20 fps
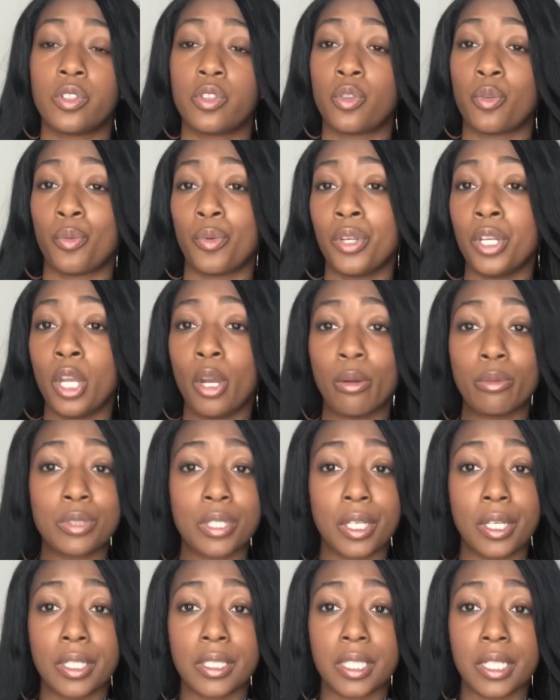3
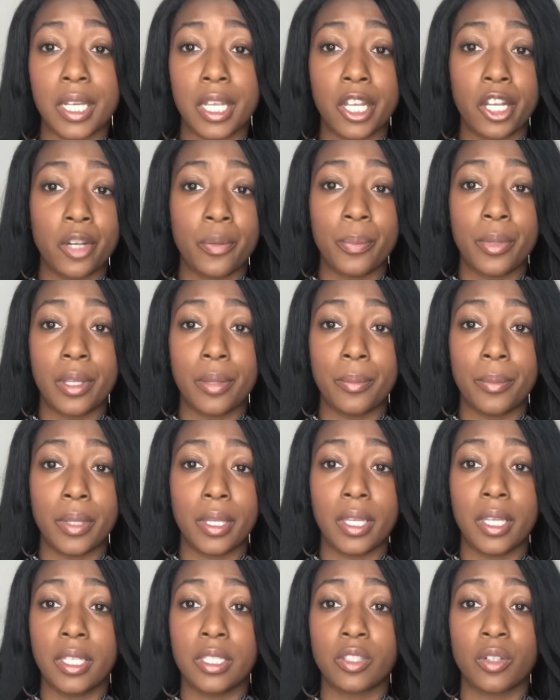hotels and an
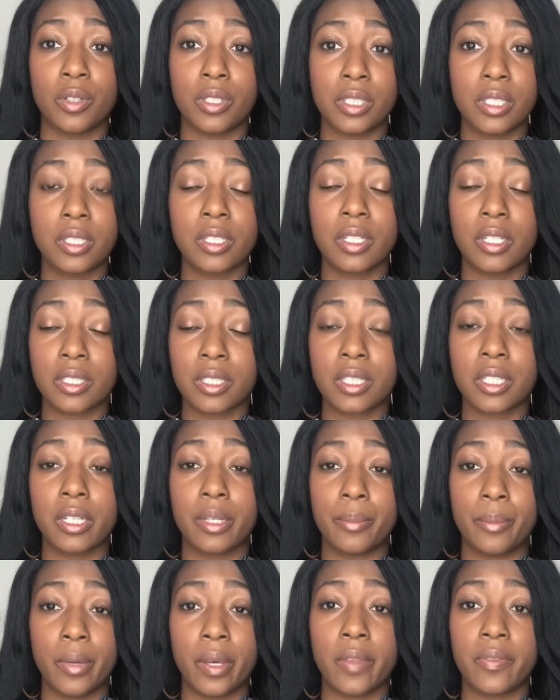Airbnb. So it took us a
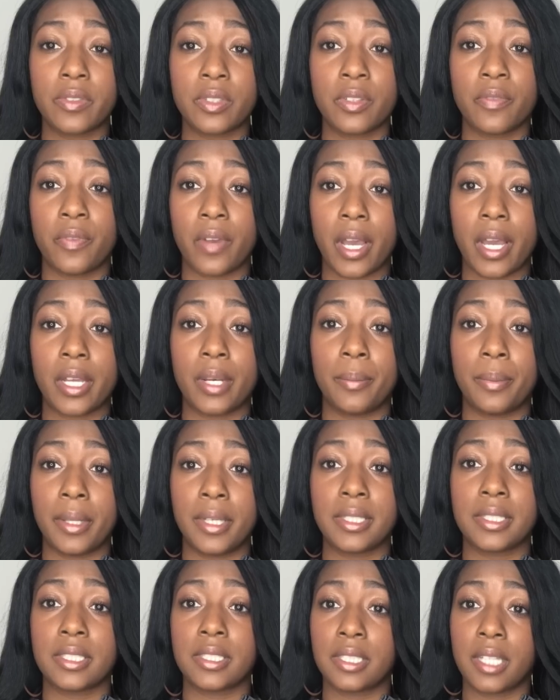good month to find a
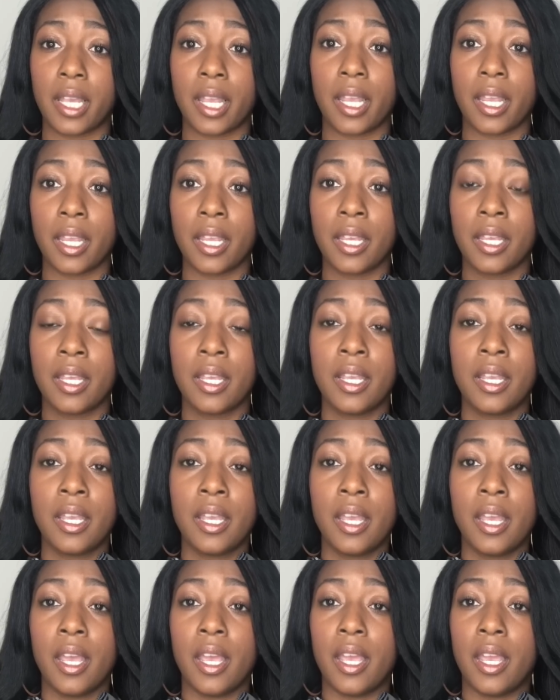place to stay.
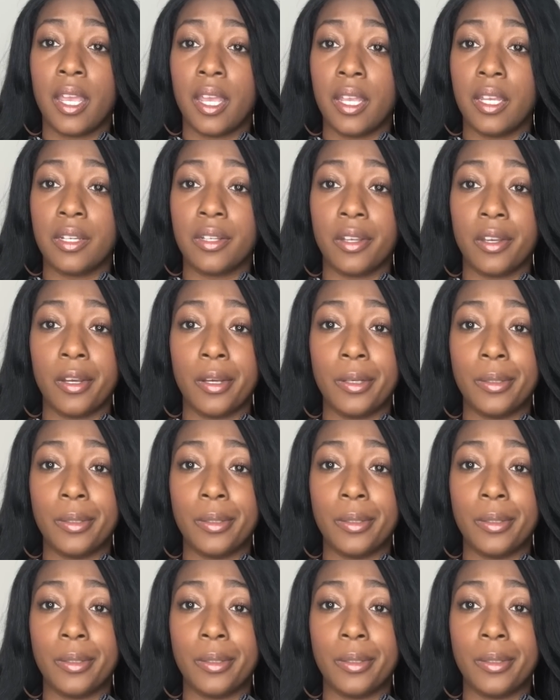And